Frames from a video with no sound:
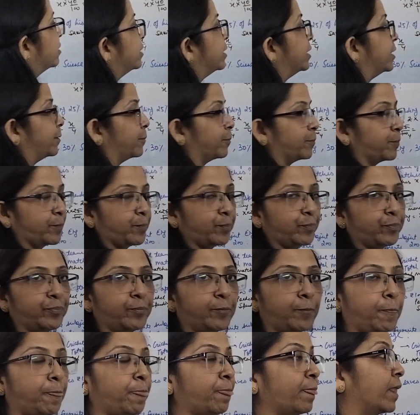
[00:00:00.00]
3.
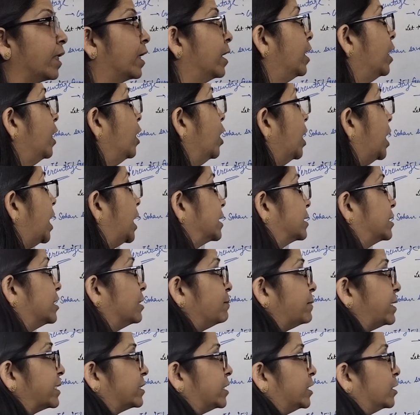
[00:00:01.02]
Other
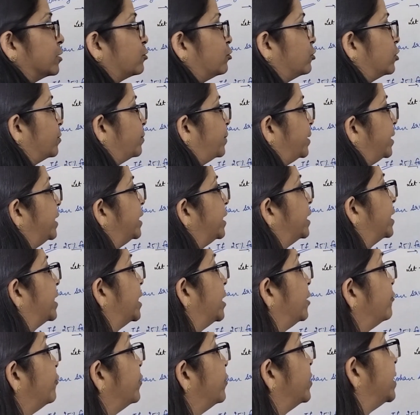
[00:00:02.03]
method could be,
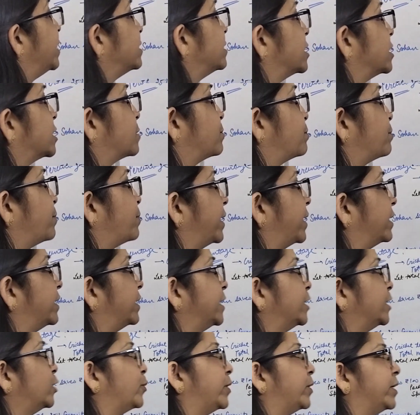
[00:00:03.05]
if he is
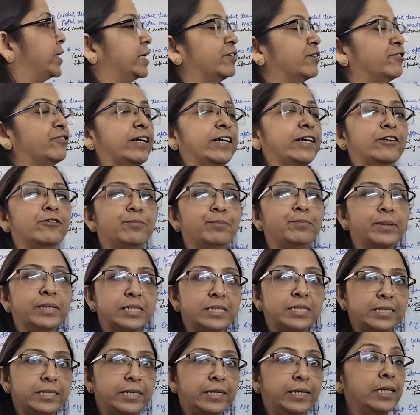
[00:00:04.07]
spending
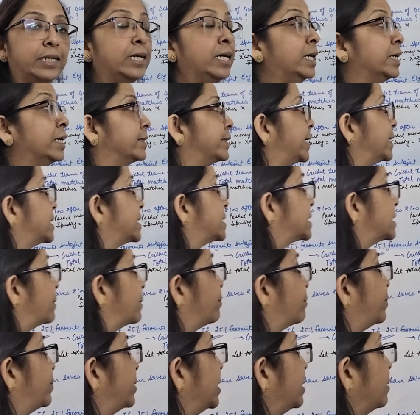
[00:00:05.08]
25%, that
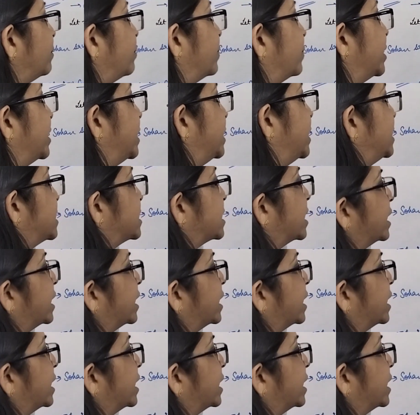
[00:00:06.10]
simply means